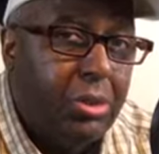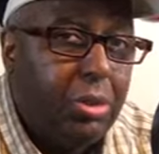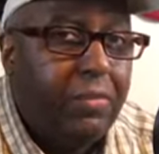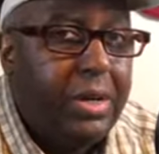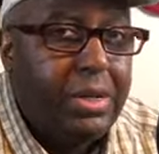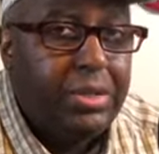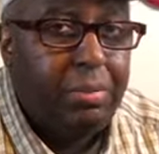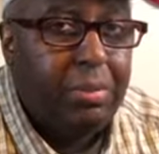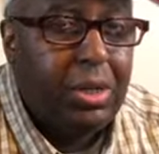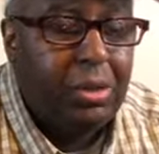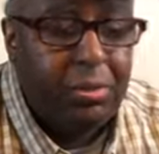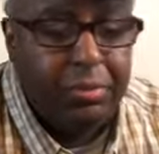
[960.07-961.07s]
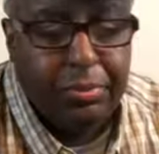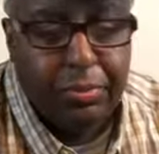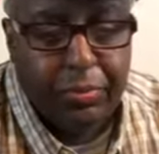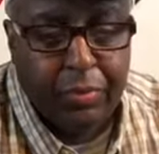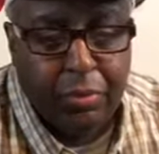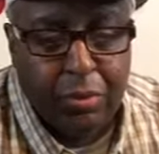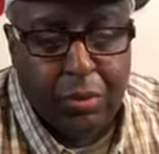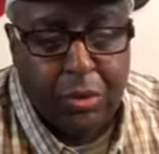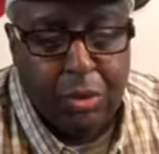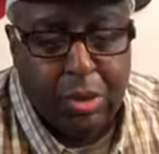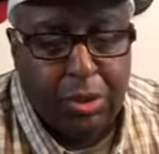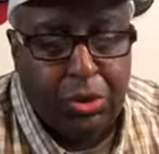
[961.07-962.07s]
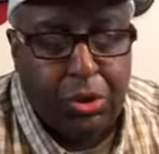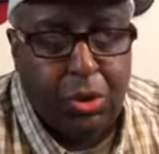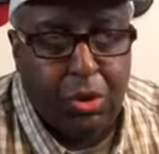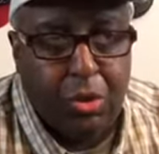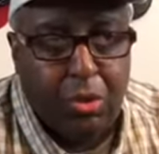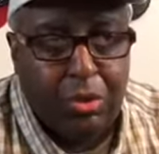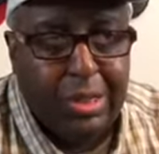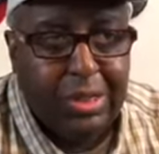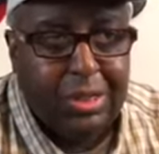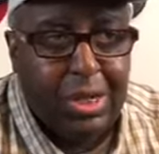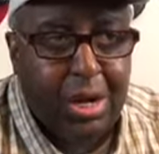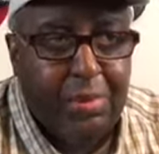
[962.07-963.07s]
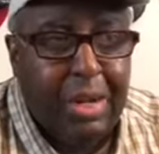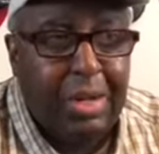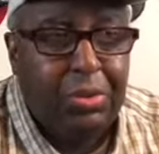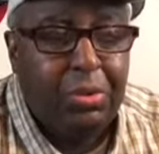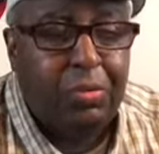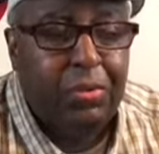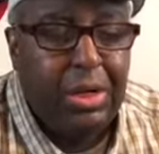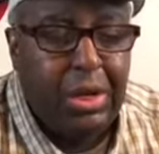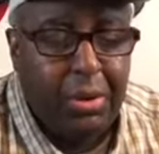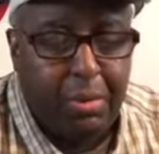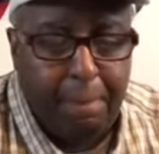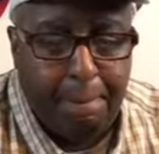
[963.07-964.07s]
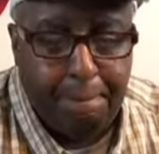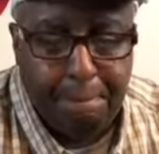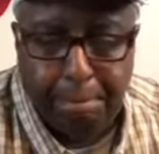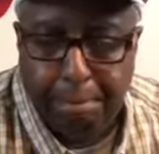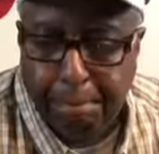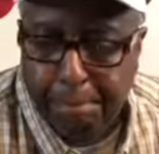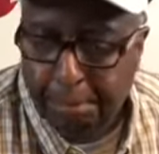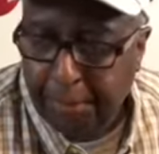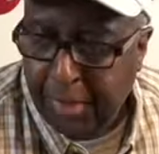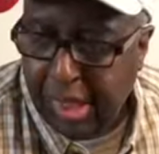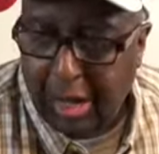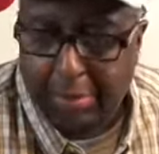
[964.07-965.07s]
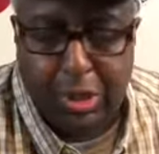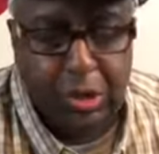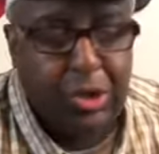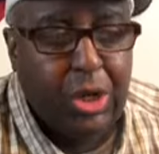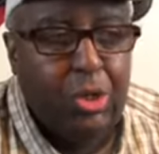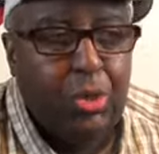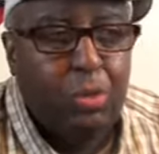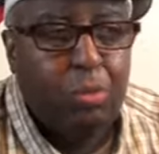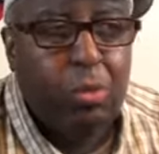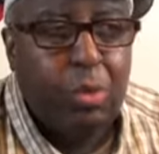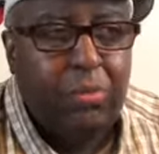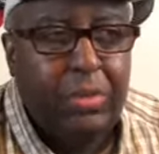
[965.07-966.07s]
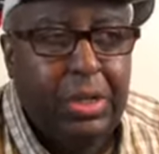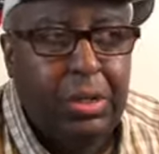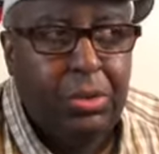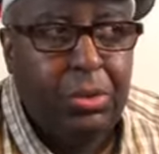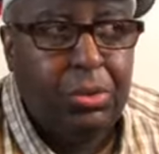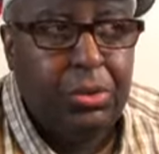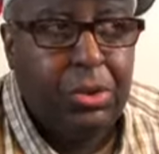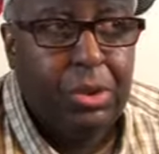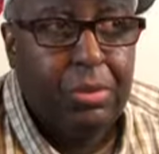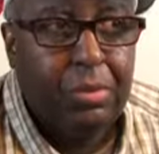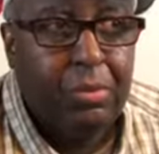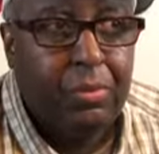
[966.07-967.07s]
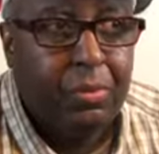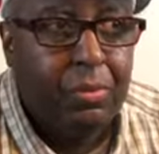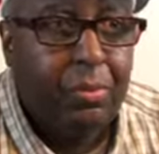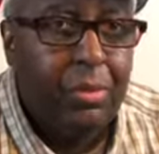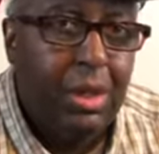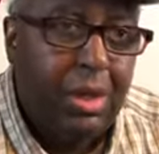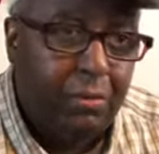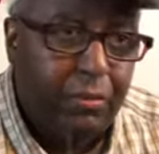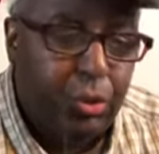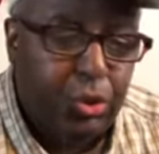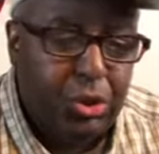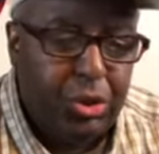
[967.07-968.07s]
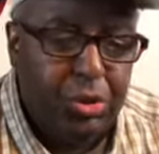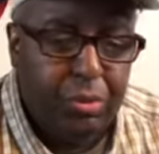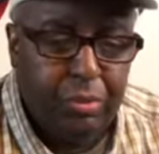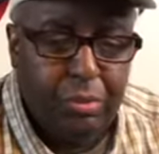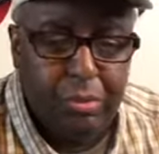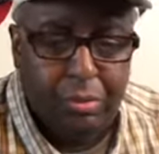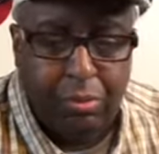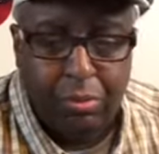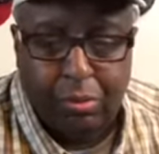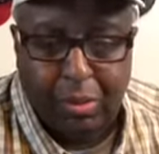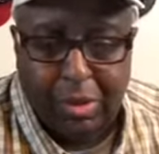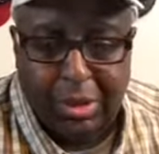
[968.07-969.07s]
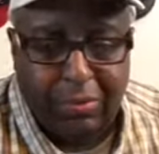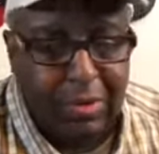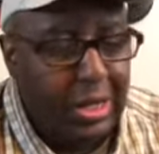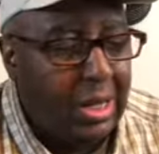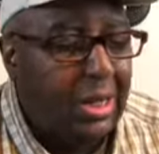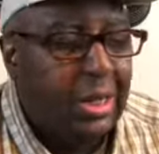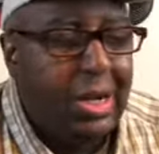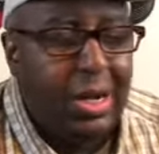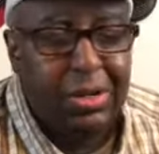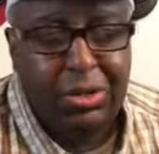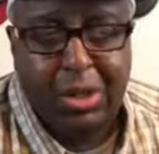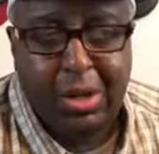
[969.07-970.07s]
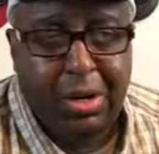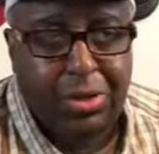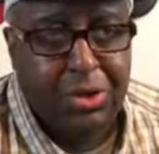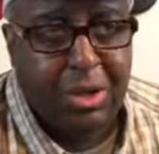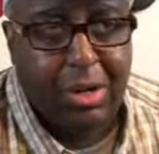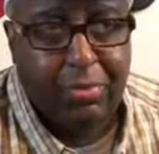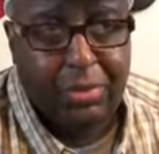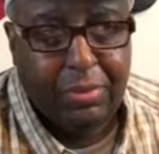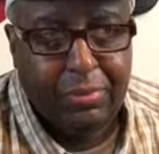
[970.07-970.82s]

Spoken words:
notification bell to let you know next time I do a video. I'm going to try to do more videos in the future because I've got a lot of cigars to cover.